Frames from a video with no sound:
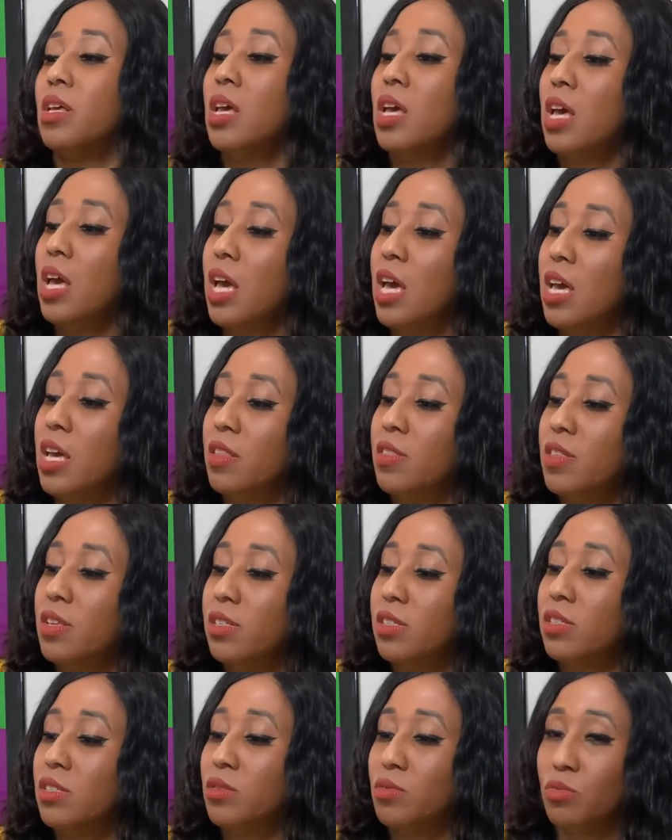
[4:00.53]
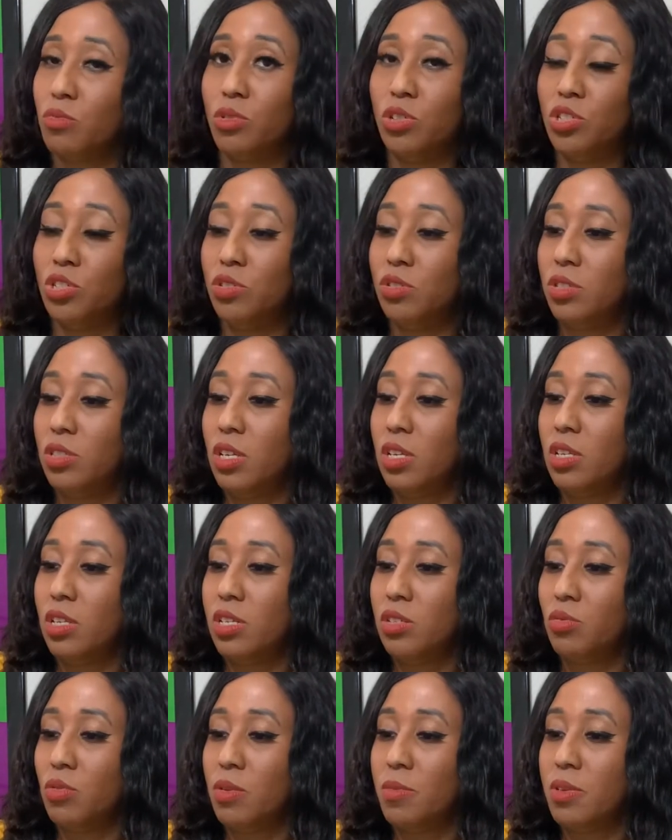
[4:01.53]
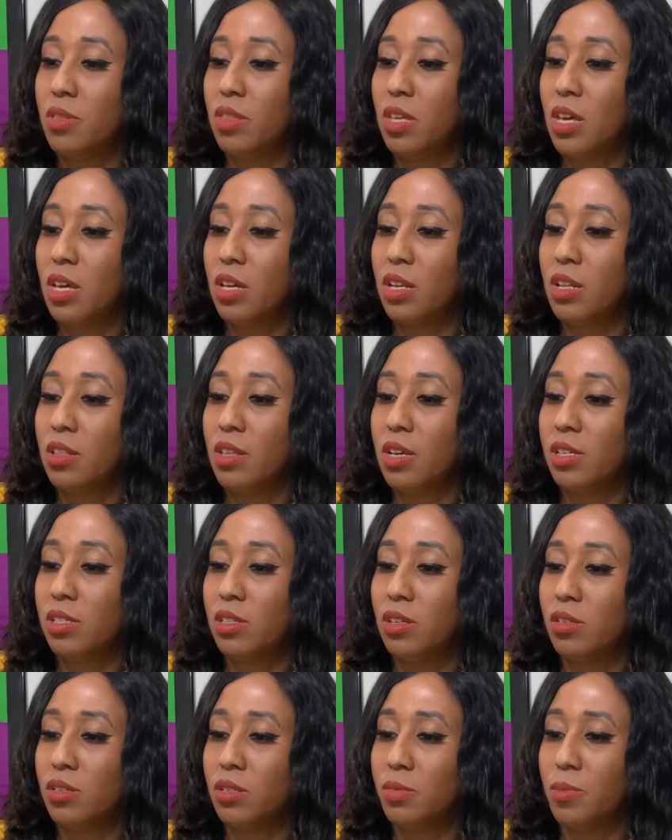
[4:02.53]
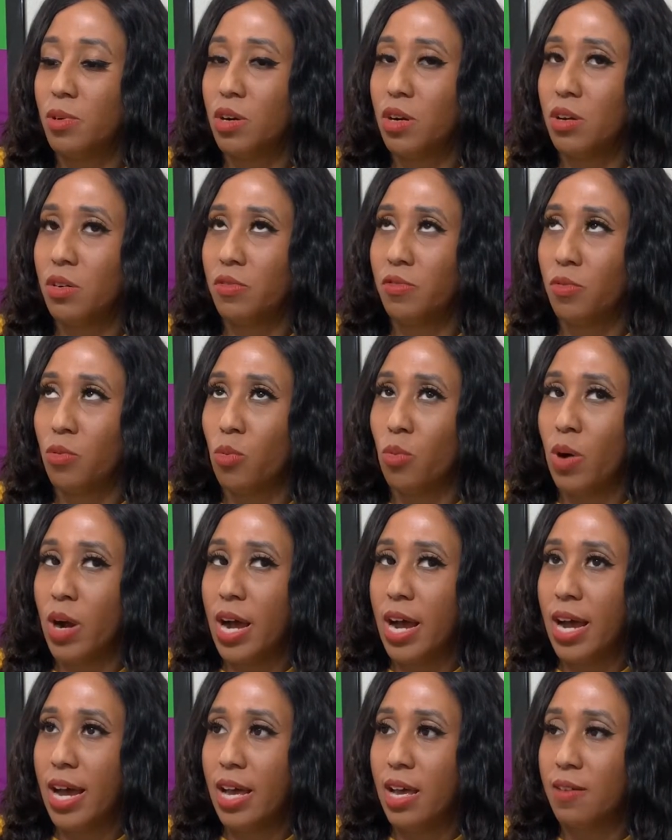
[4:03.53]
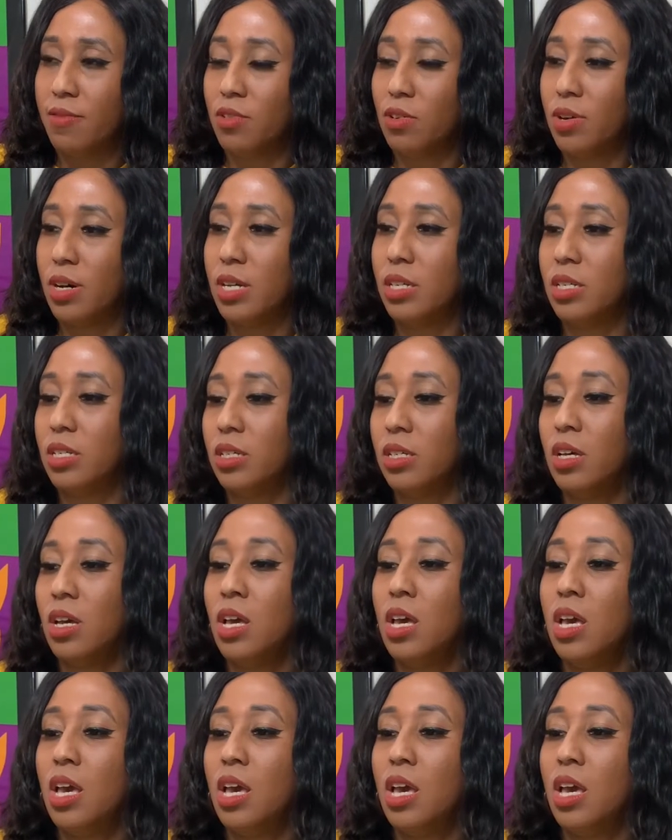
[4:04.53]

And this is what you see. These women thinking that they so smart for why, I have no idea.